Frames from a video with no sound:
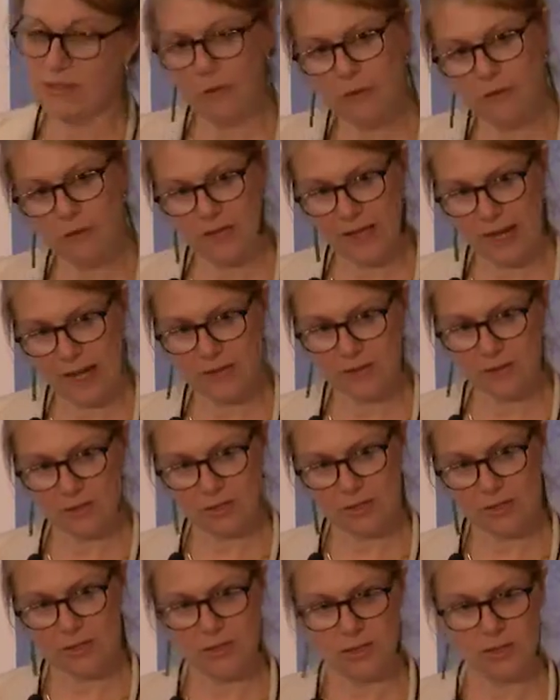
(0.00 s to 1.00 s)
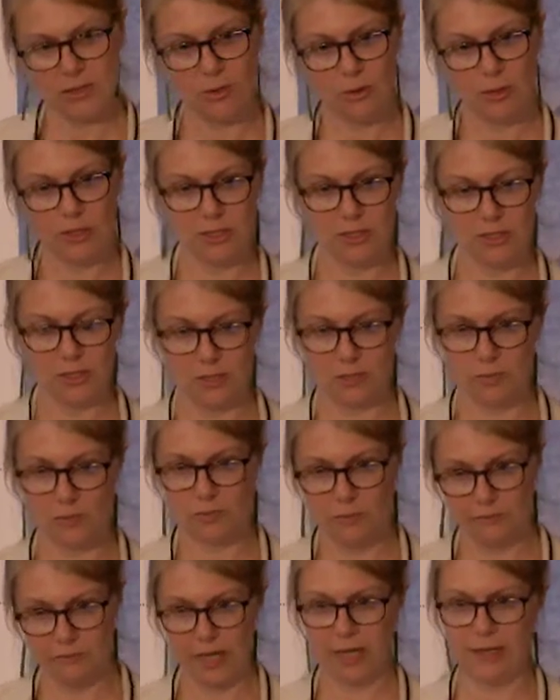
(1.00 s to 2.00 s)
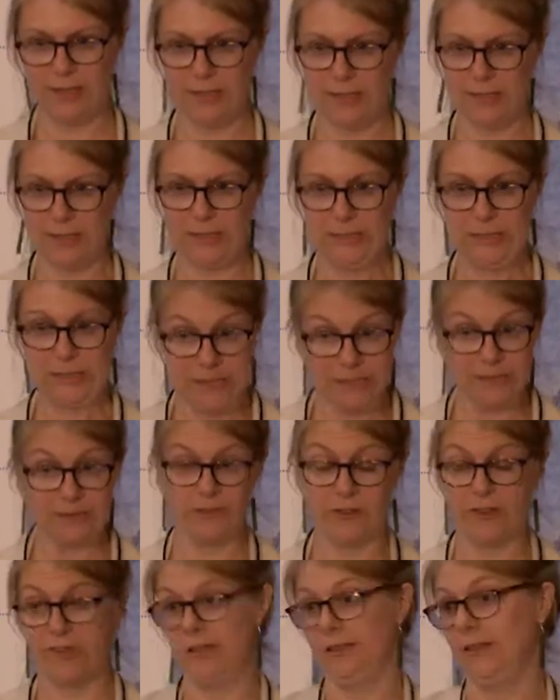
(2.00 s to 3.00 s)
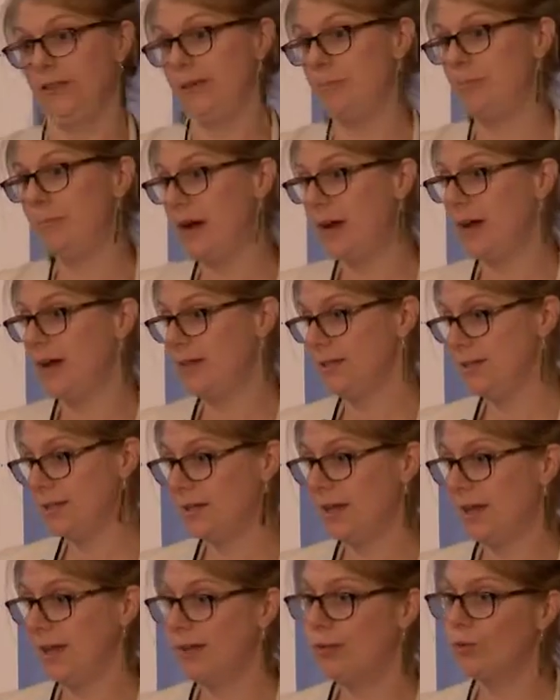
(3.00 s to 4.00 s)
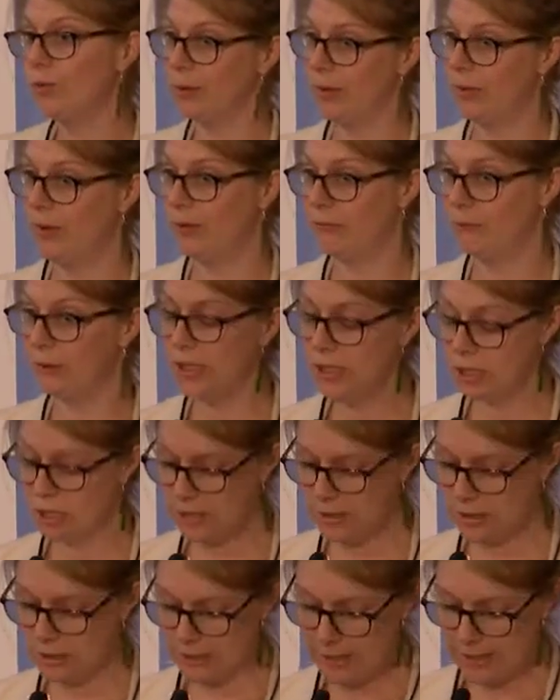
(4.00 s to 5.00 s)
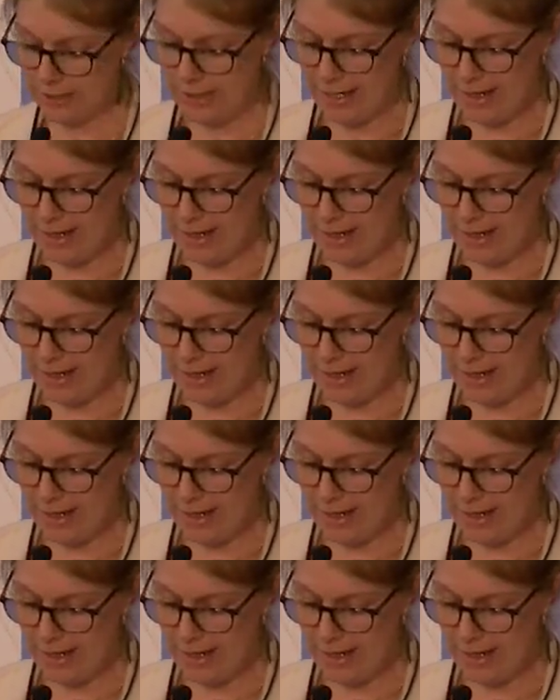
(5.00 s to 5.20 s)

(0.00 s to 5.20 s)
of the answers to these questions will vary significantly by scale or by region,